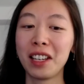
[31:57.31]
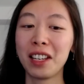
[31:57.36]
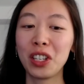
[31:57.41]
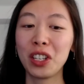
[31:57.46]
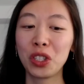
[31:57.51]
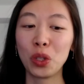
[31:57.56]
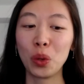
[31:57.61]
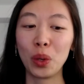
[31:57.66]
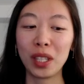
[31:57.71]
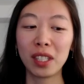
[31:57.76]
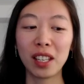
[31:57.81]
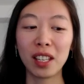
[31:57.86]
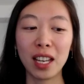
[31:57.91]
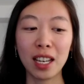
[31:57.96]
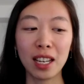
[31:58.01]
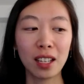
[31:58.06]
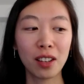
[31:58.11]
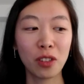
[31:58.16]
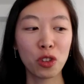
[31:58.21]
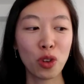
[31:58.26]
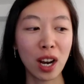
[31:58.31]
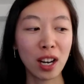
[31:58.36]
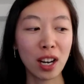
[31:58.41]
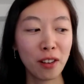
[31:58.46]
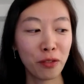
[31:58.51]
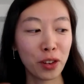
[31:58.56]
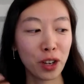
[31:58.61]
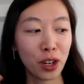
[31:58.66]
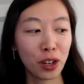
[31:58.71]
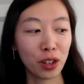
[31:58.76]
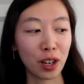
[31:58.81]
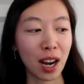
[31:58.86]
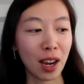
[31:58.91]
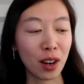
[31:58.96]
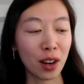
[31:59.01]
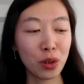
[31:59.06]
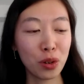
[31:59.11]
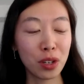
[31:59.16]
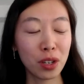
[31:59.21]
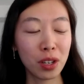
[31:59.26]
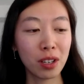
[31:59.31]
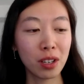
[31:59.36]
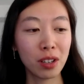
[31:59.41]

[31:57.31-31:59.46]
So it's like trying to figure out